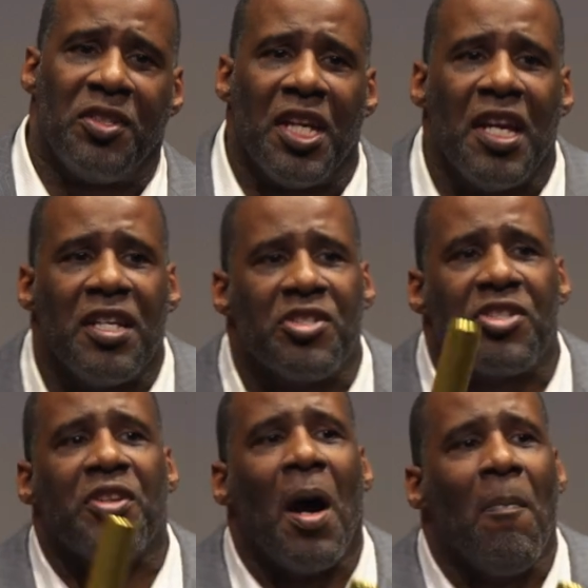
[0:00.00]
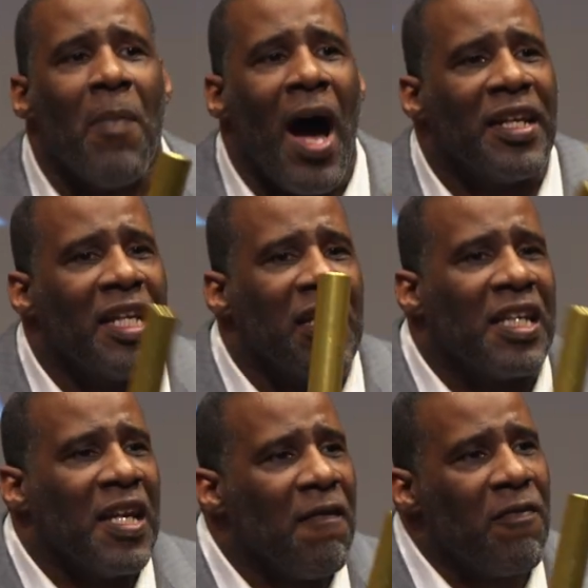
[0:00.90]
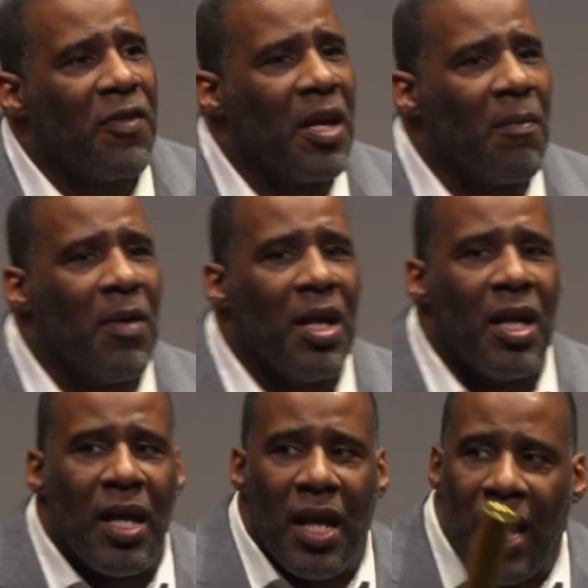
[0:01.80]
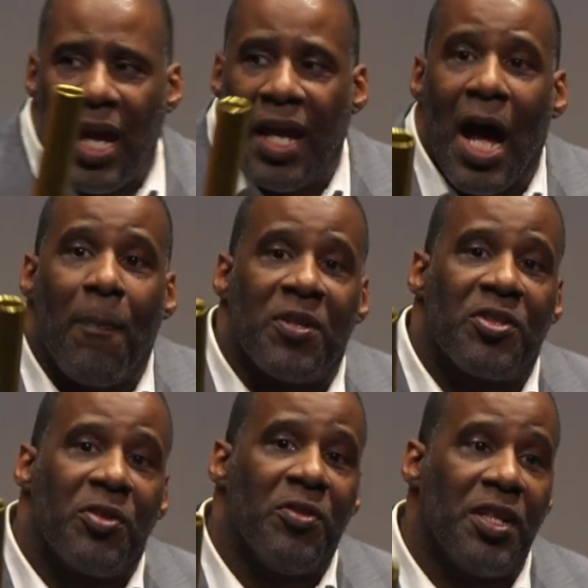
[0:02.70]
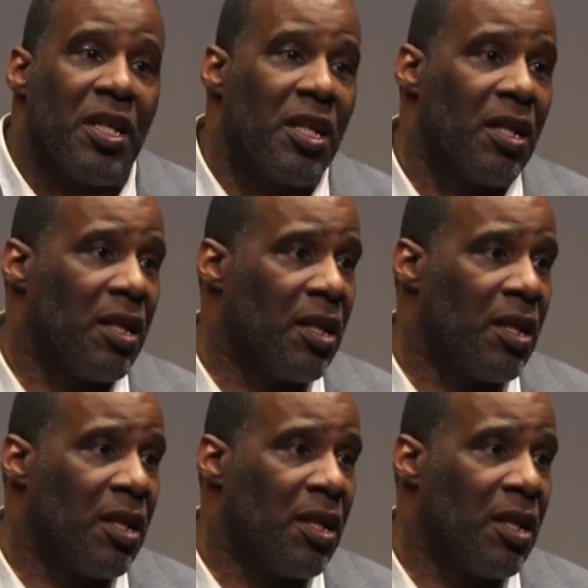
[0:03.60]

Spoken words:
Did somebody give them an opportunity?